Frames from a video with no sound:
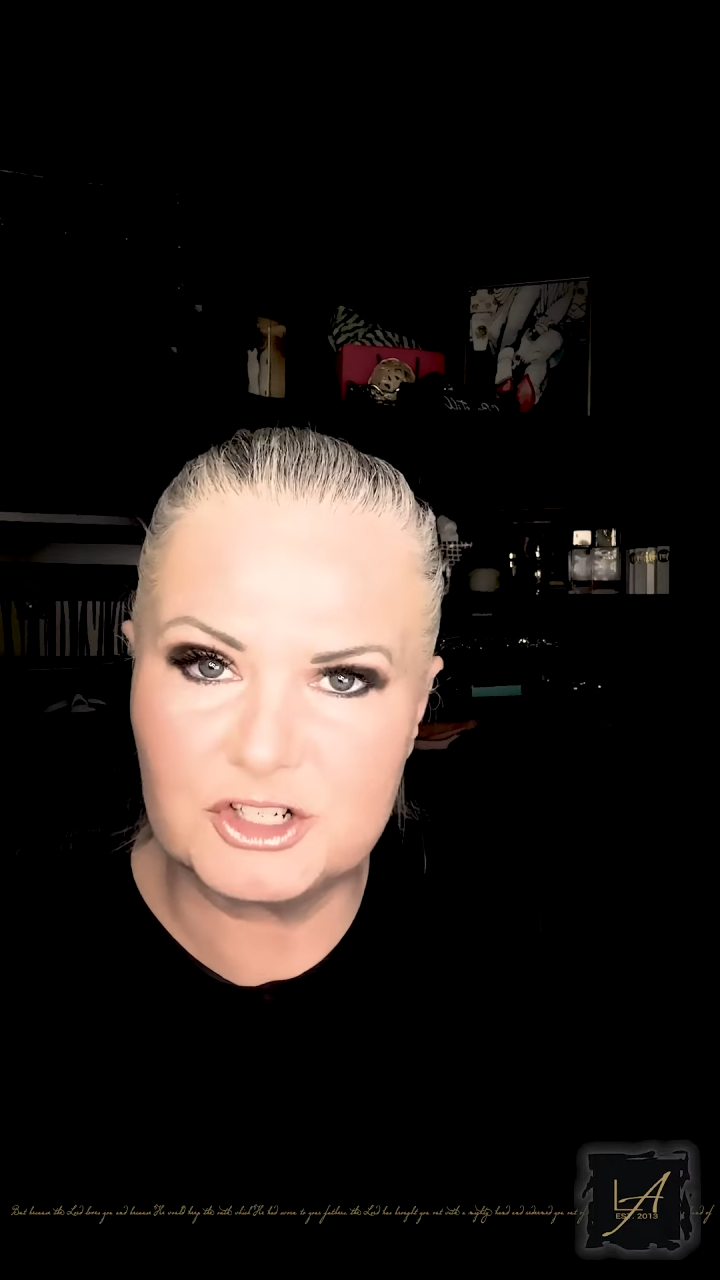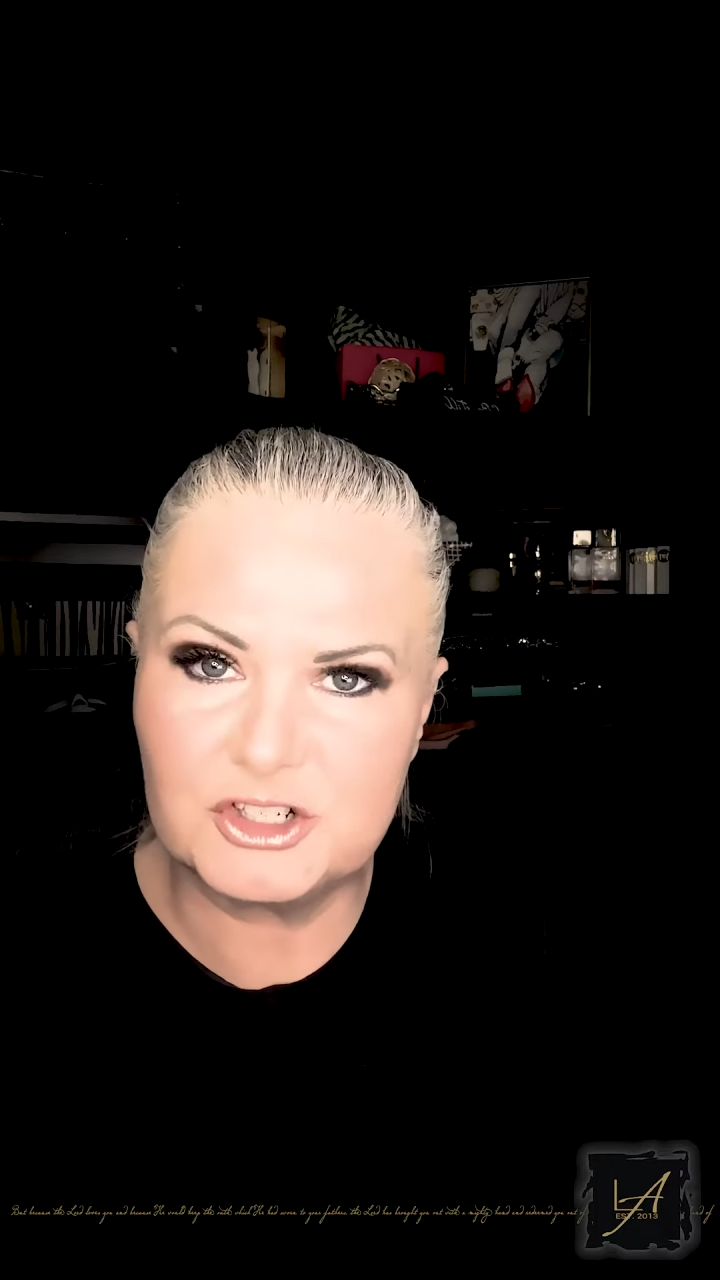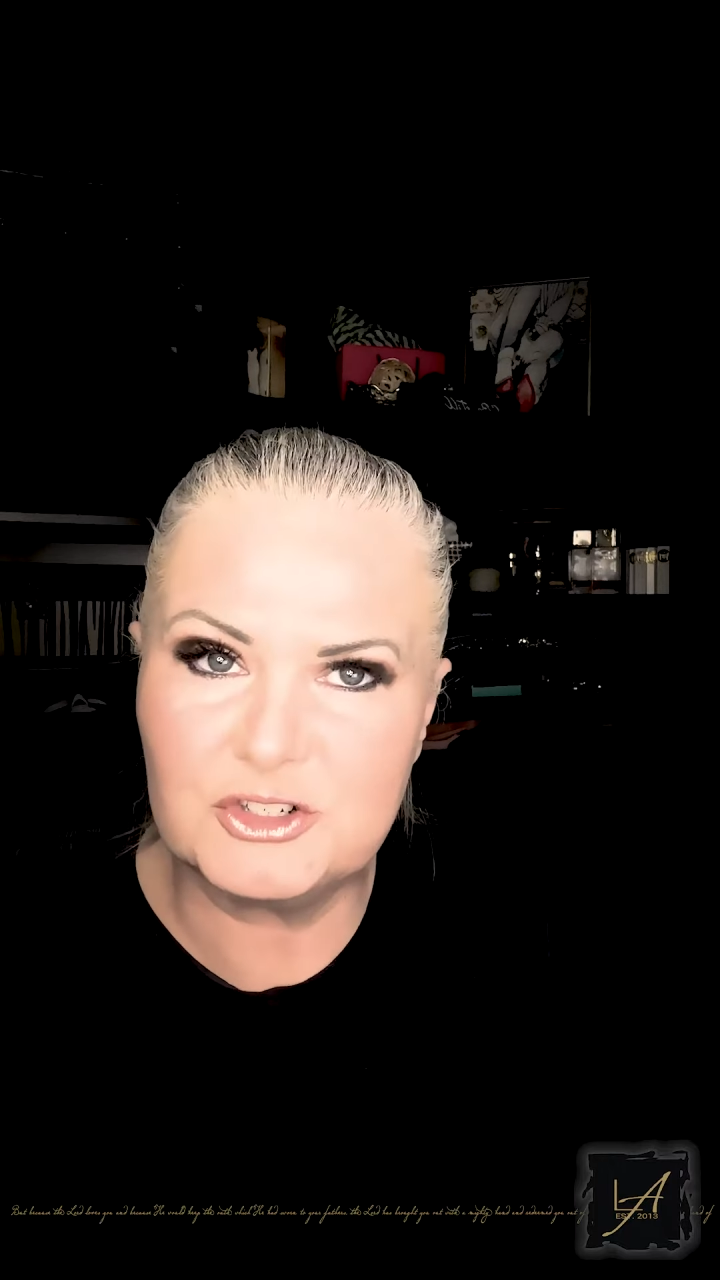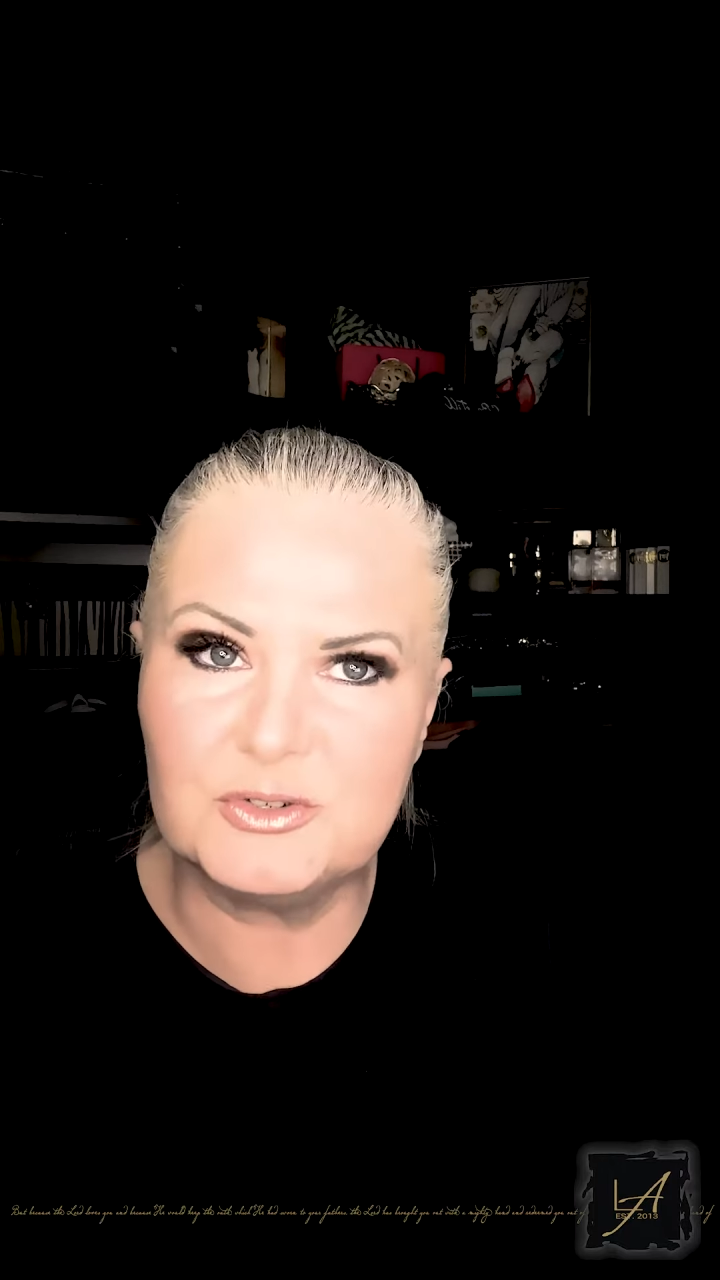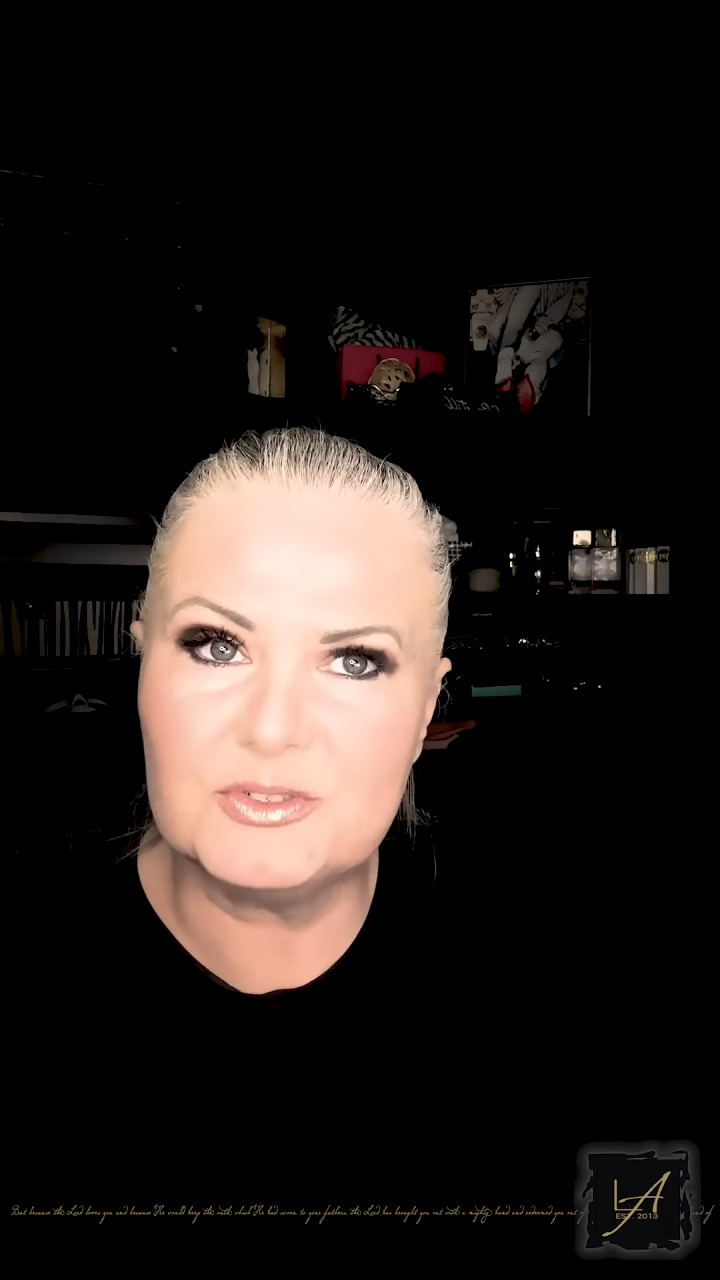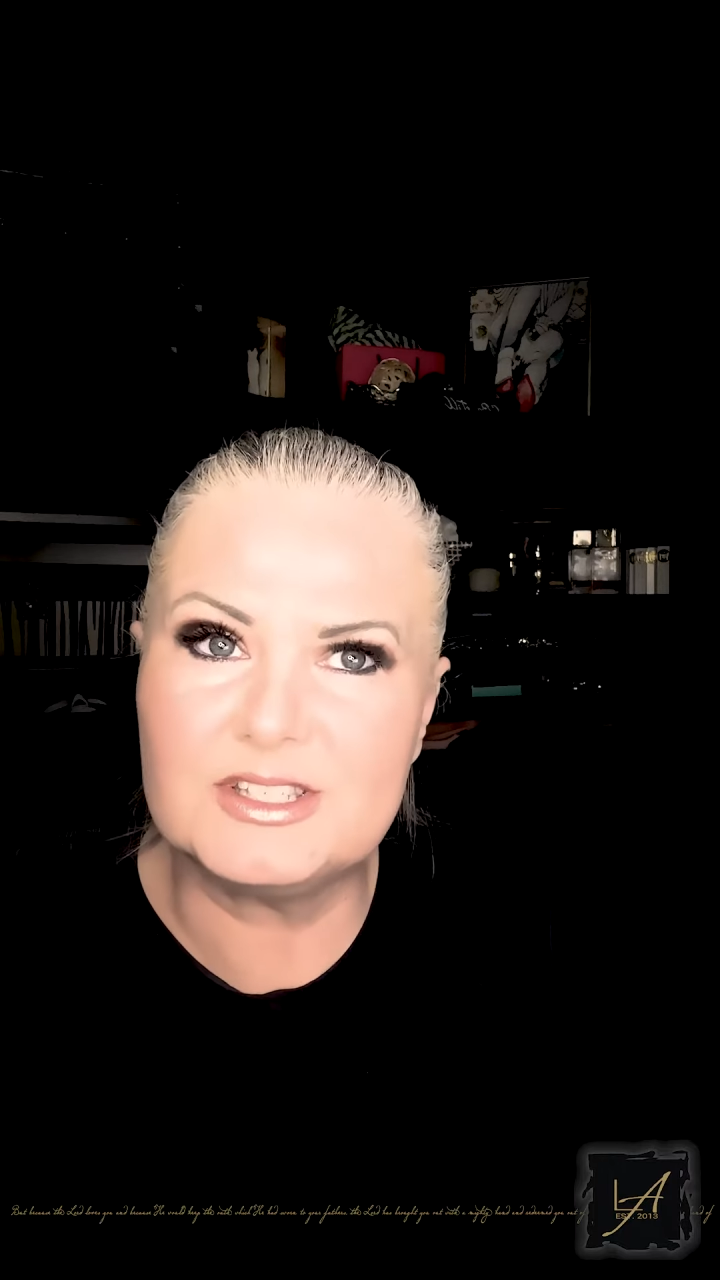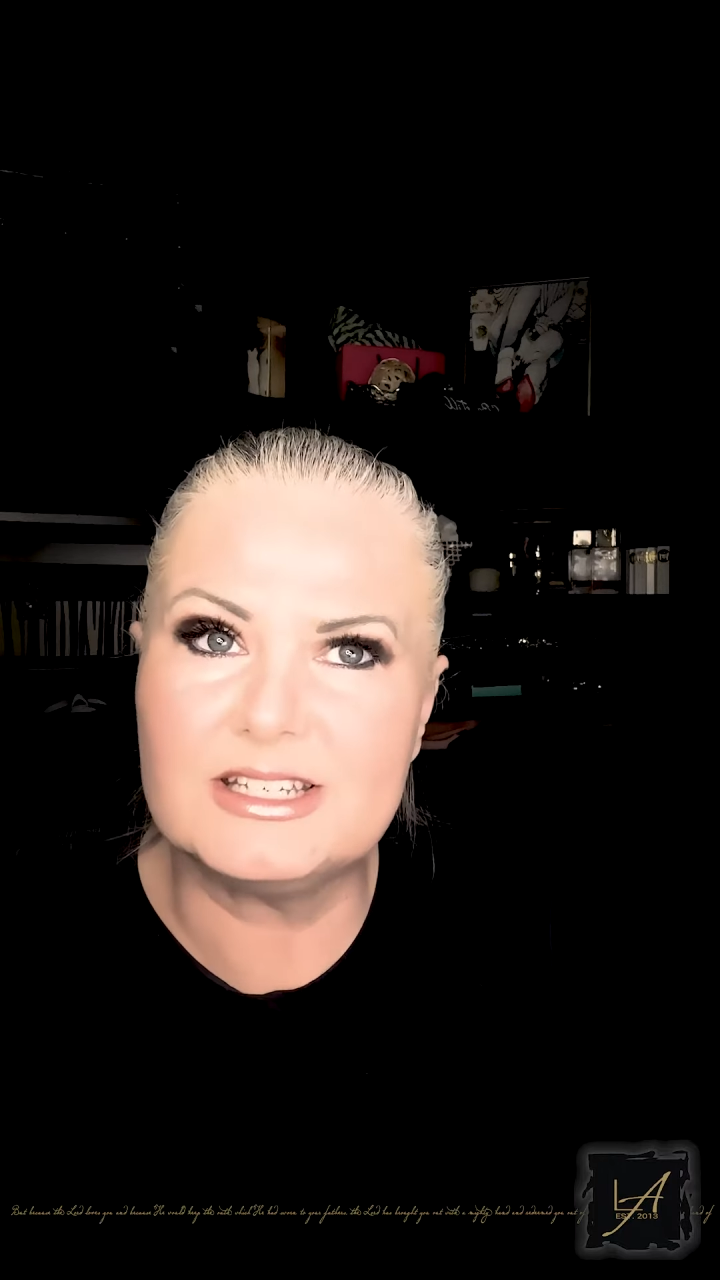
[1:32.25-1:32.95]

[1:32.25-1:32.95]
shoes.